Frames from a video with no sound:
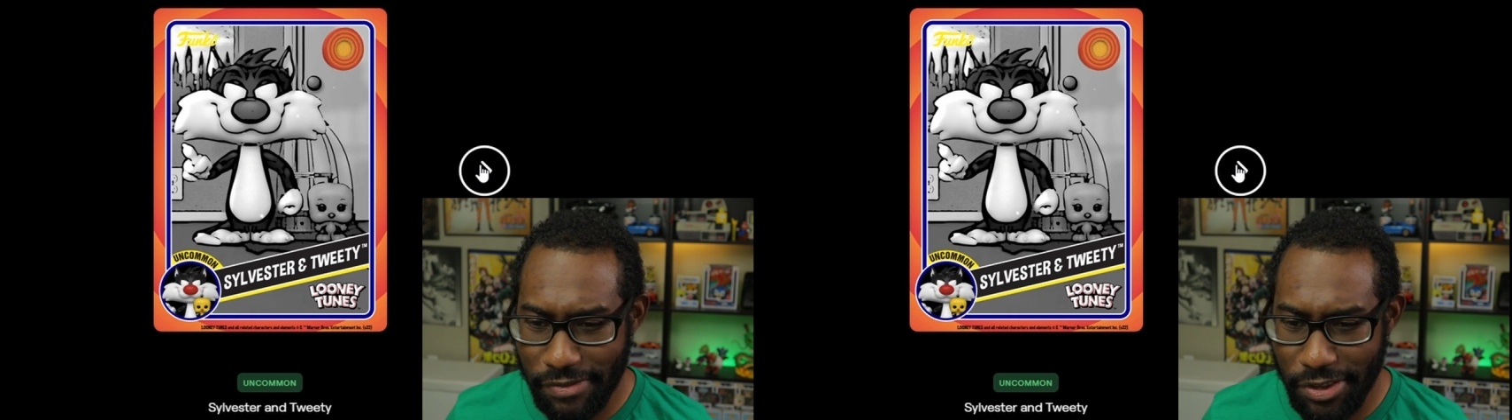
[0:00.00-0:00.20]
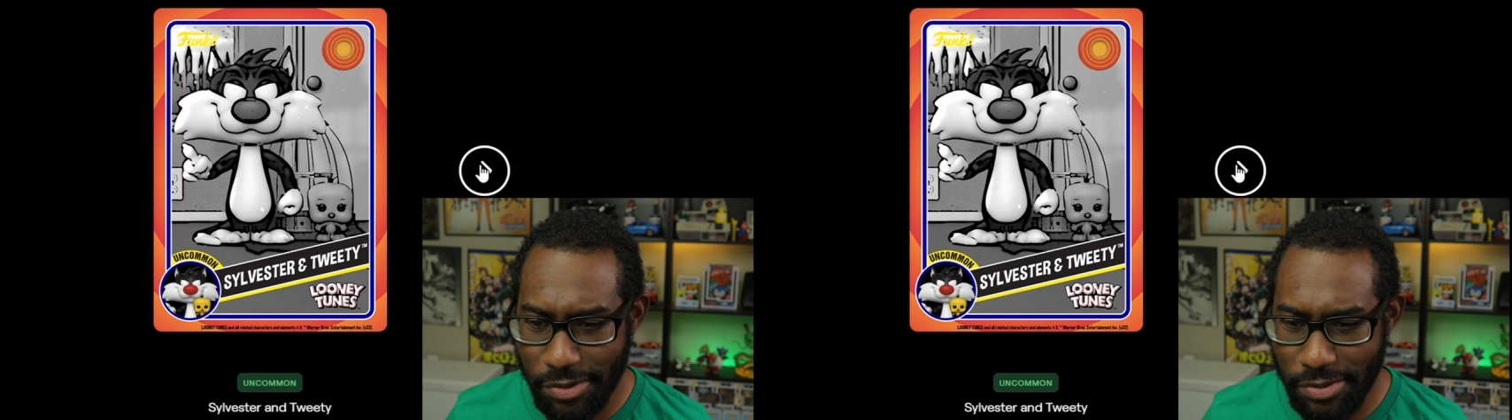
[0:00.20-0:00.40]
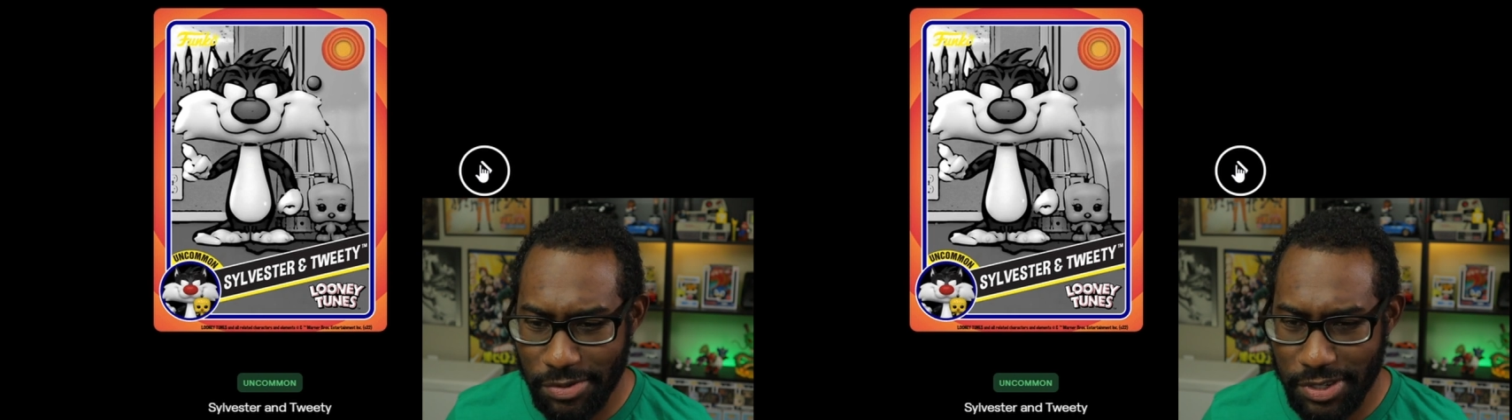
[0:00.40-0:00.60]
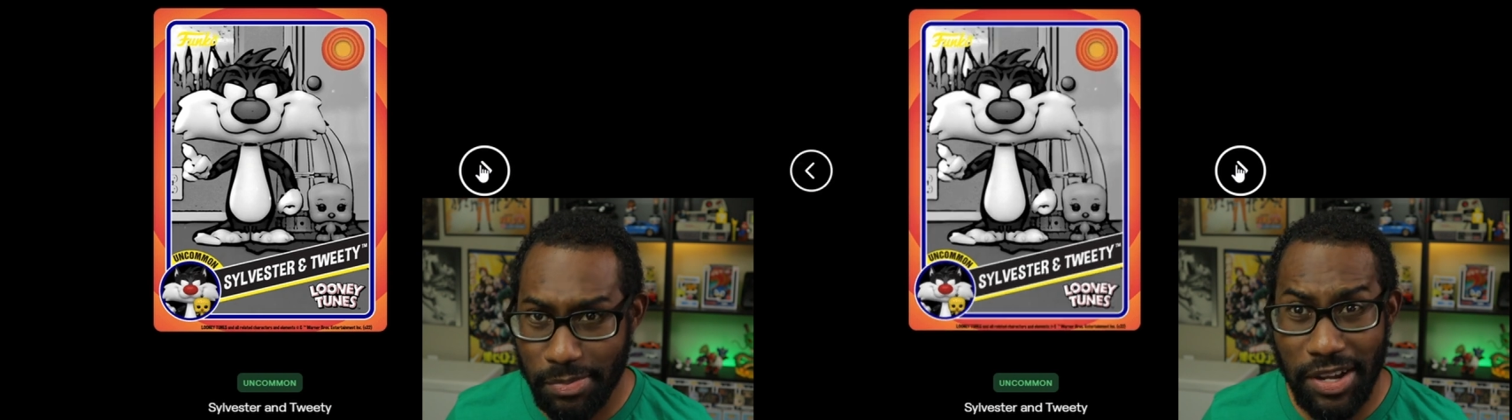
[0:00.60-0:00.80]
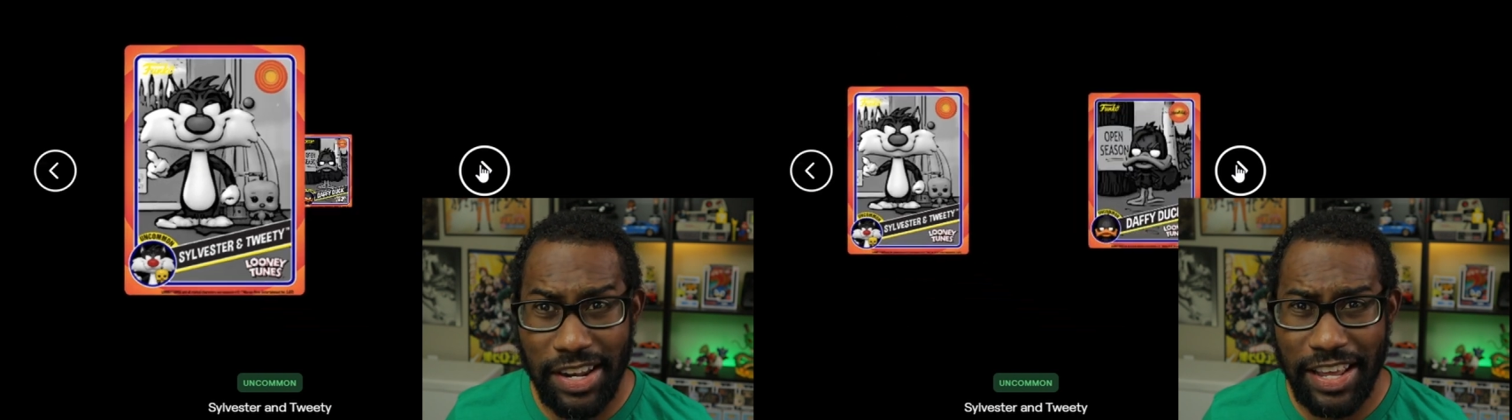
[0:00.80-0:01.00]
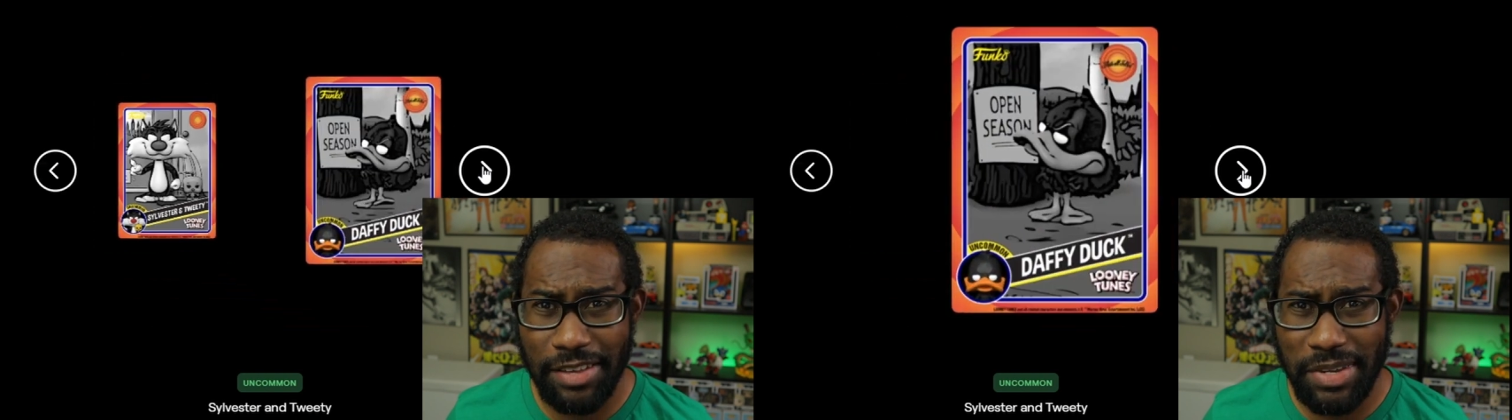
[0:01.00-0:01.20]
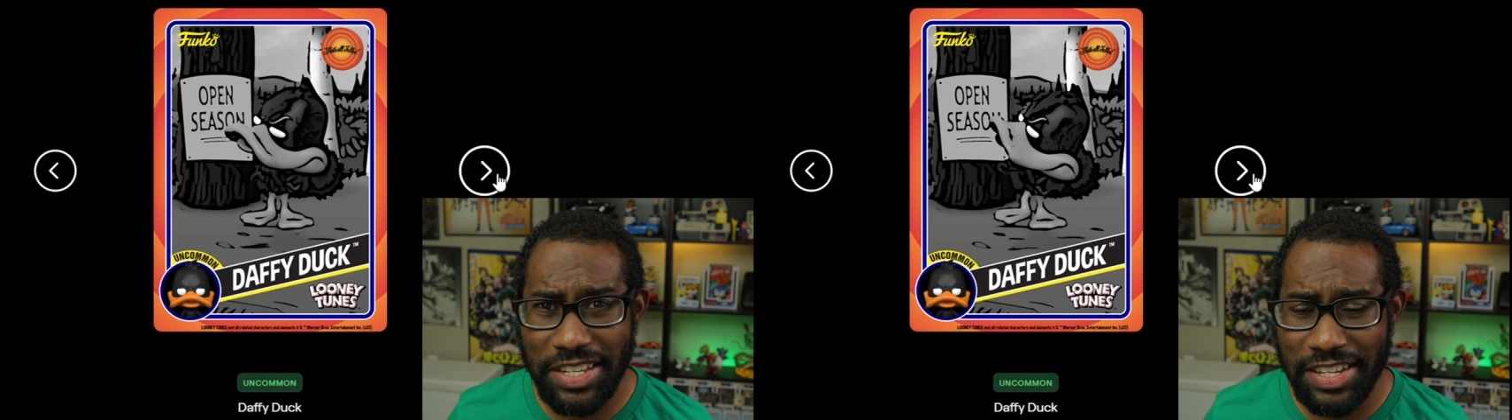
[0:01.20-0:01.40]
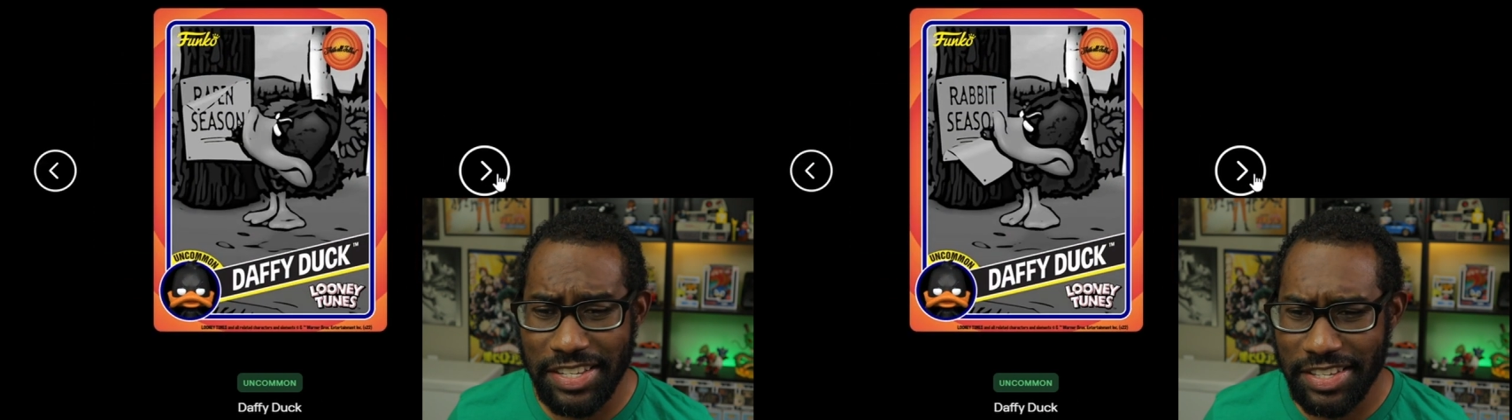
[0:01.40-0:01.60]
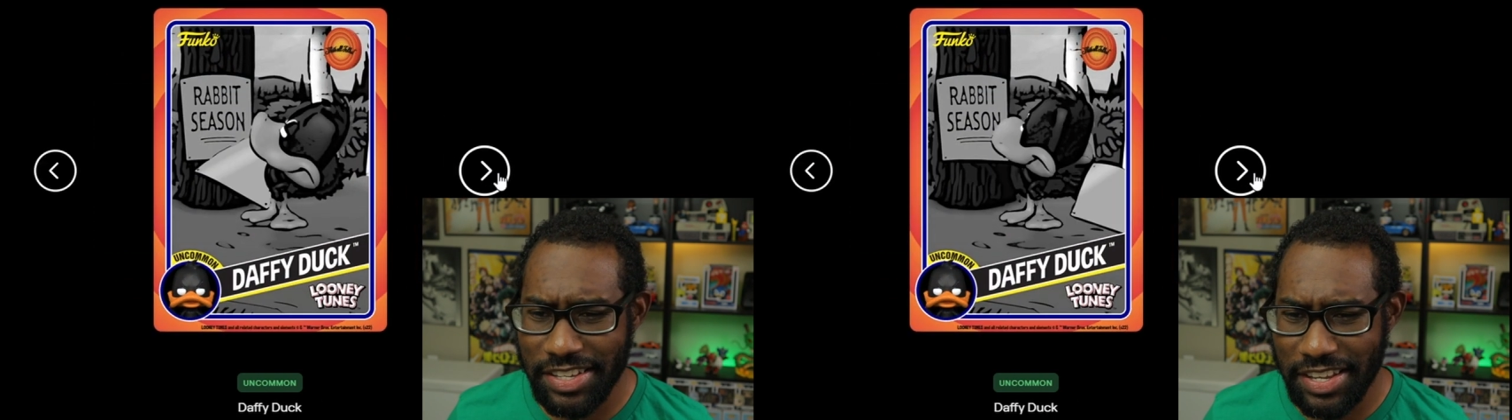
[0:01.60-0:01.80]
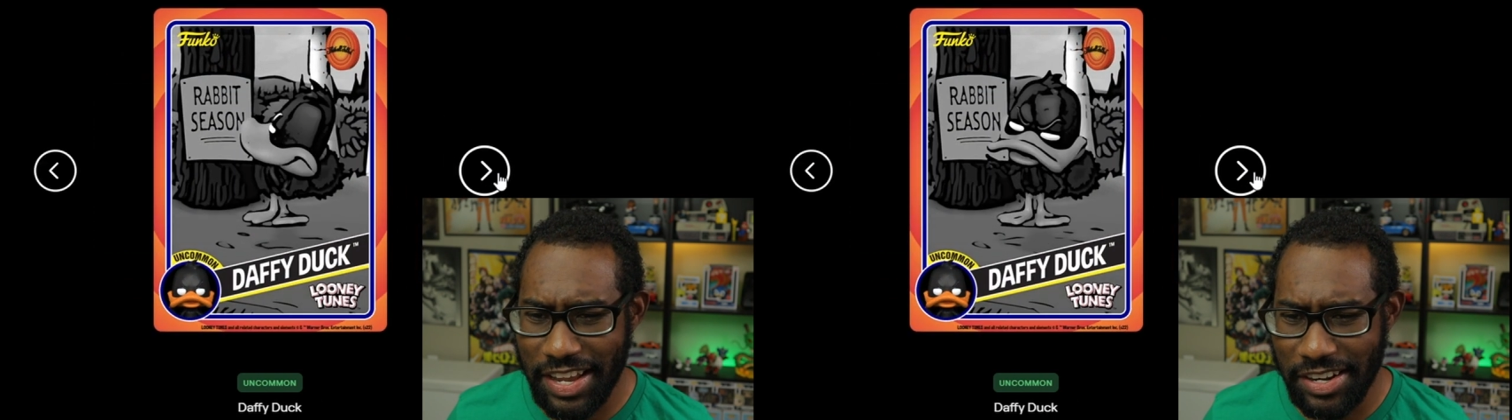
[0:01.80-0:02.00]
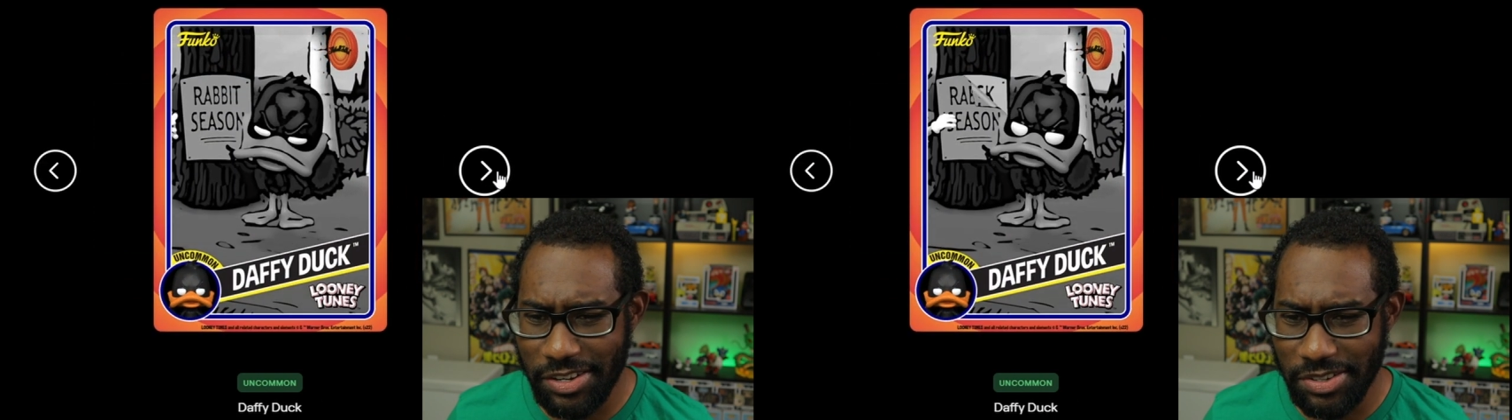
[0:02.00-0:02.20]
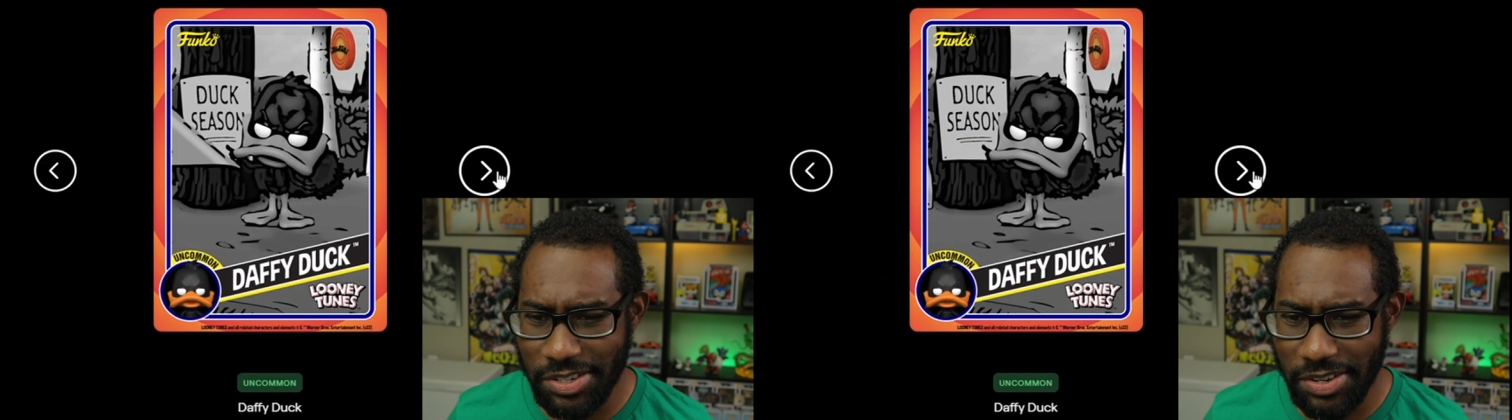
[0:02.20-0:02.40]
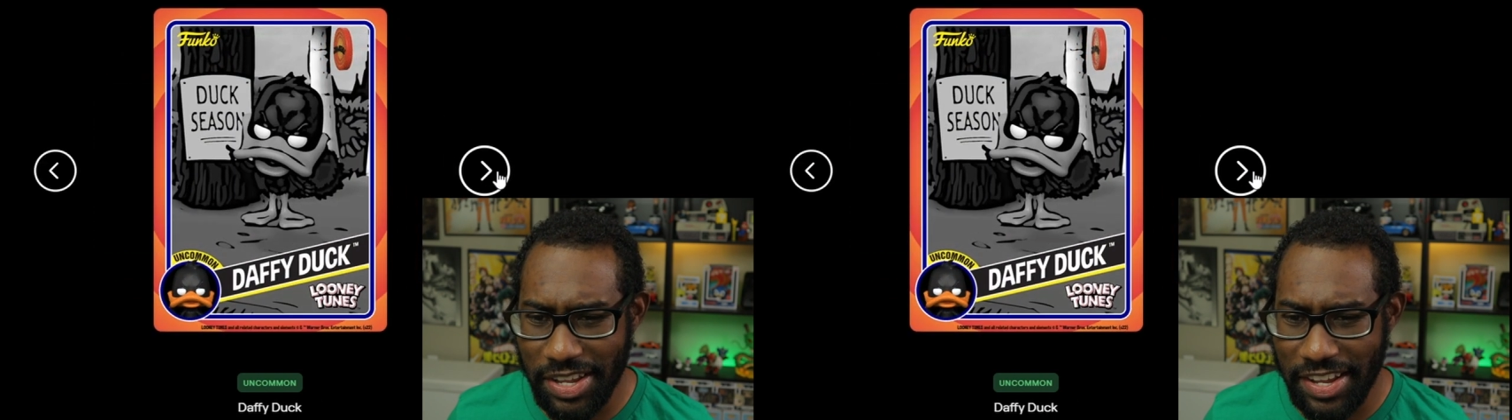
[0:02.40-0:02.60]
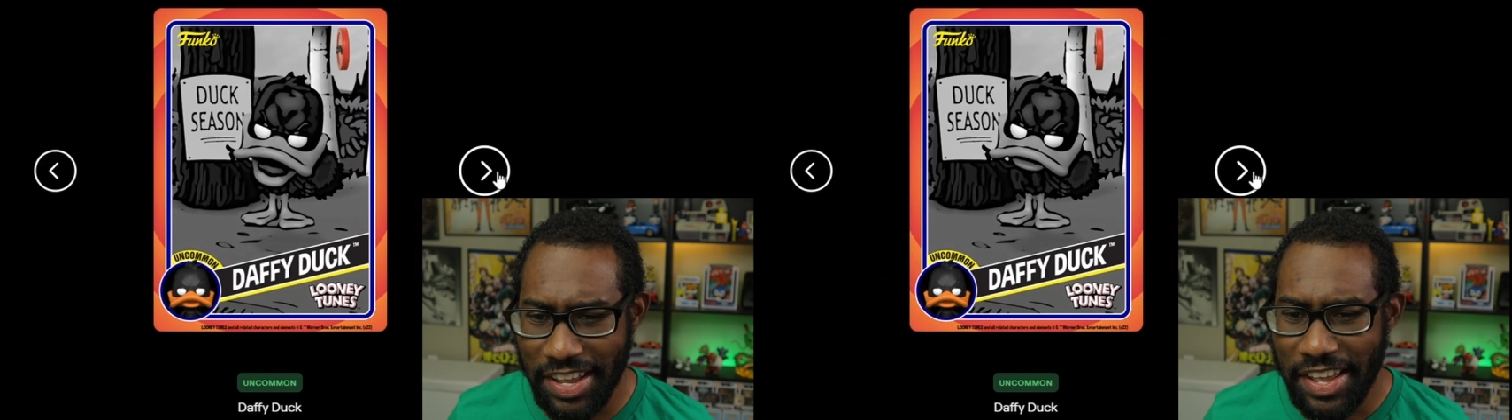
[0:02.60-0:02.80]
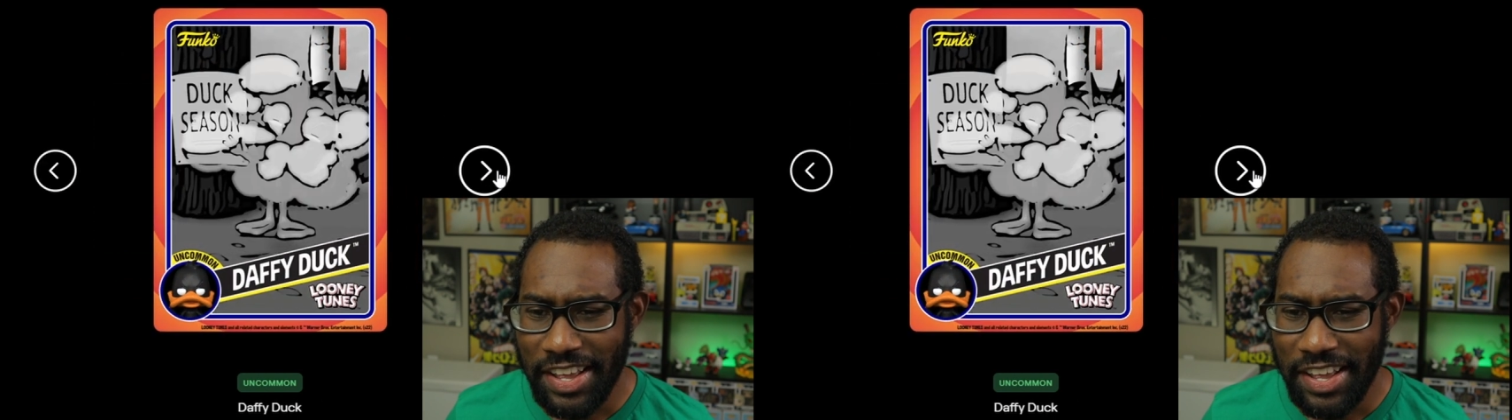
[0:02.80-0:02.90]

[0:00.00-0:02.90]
few small animations. Kind of looks okay.